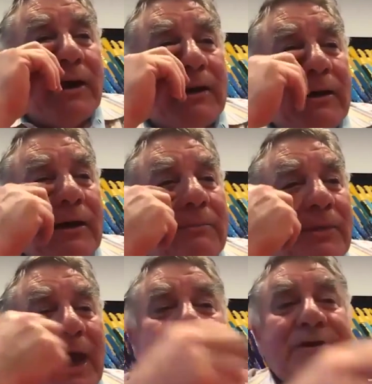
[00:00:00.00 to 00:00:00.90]

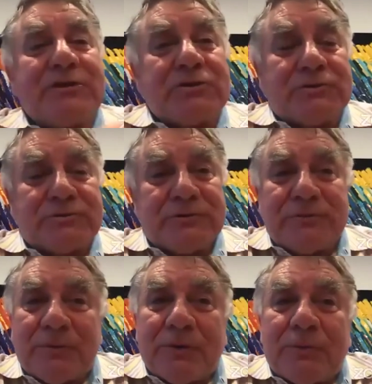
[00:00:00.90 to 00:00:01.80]
had the children,
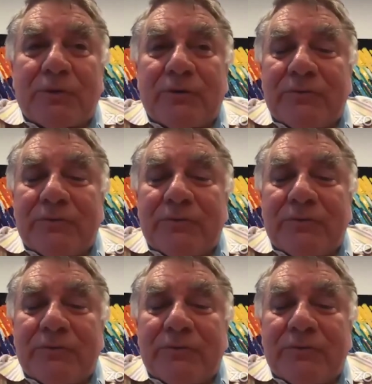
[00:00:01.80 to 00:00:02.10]
when we